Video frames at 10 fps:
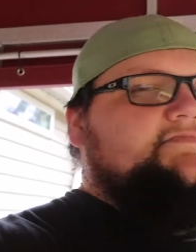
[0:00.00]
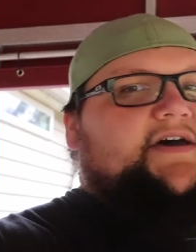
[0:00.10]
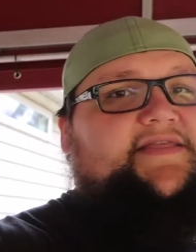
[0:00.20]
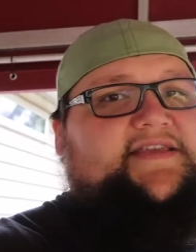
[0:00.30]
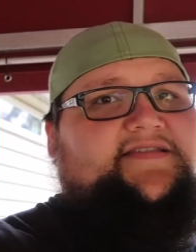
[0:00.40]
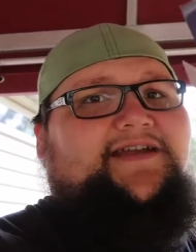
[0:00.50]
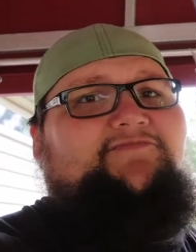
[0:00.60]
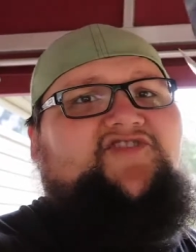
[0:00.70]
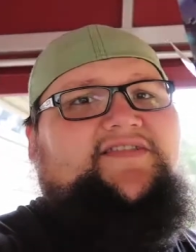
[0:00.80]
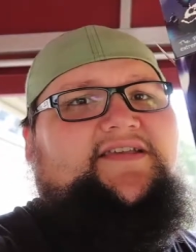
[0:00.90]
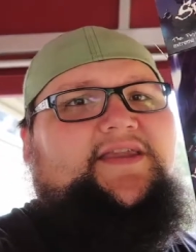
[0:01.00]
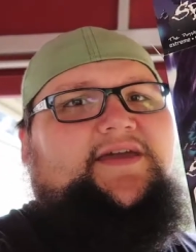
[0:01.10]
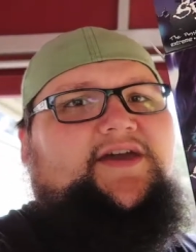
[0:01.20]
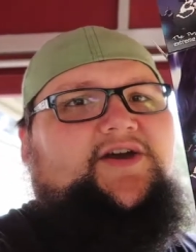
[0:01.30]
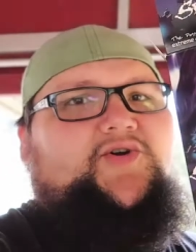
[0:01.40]
but this time she's gonna
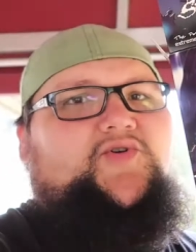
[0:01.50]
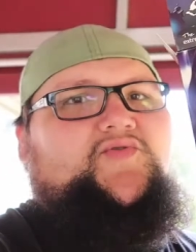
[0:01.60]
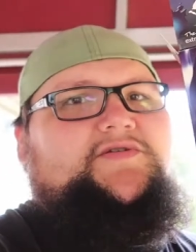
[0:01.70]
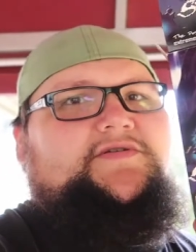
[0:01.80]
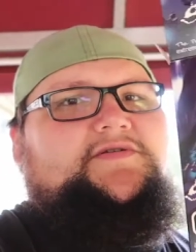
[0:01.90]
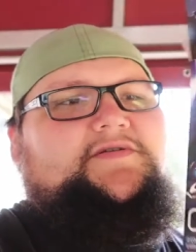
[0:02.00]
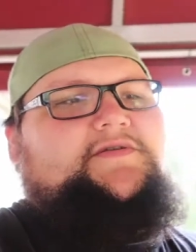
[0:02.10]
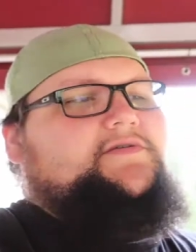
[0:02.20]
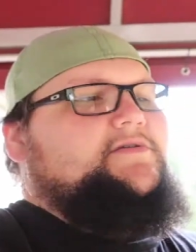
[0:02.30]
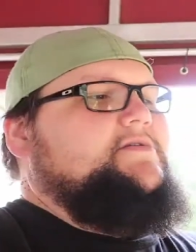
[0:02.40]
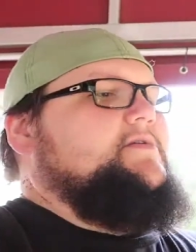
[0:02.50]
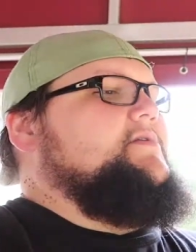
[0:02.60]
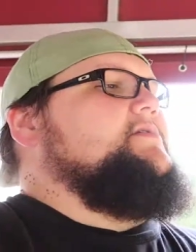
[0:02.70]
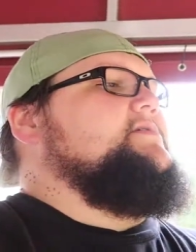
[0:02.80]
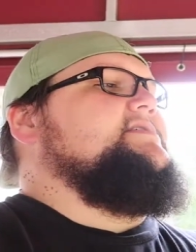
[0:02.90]
go
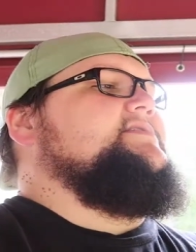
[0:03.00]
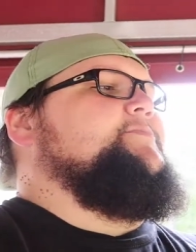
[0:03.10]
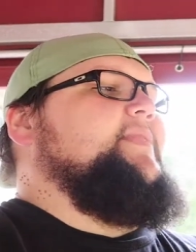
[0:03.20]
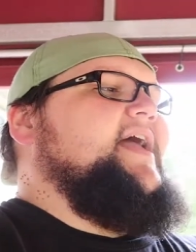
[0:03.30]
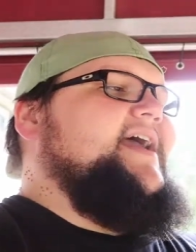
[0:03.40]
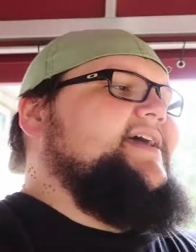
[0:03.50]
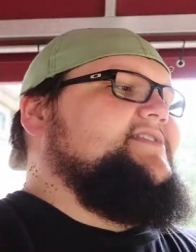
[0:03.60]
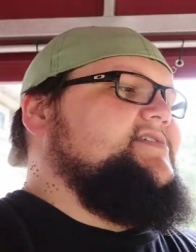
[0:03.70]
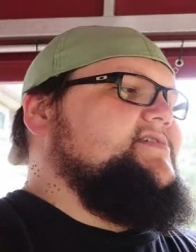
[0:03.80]
splat